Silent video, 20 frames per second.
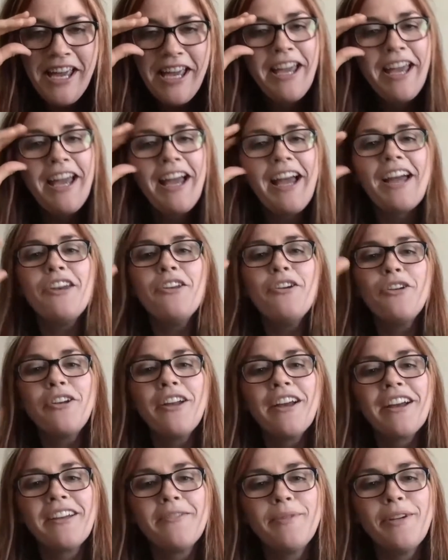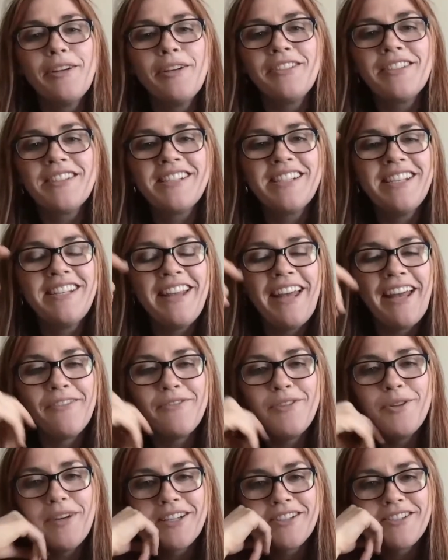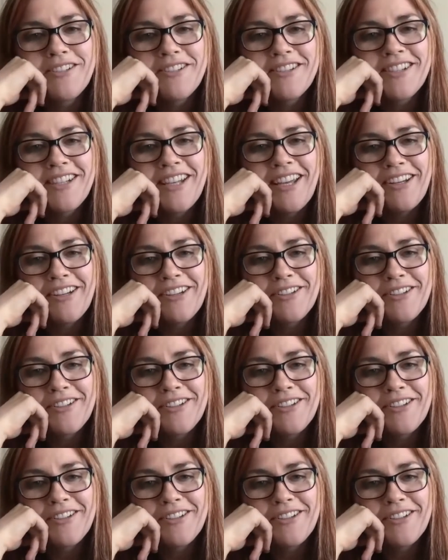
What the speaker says: I know you're not going to be able to see that if you watch this later,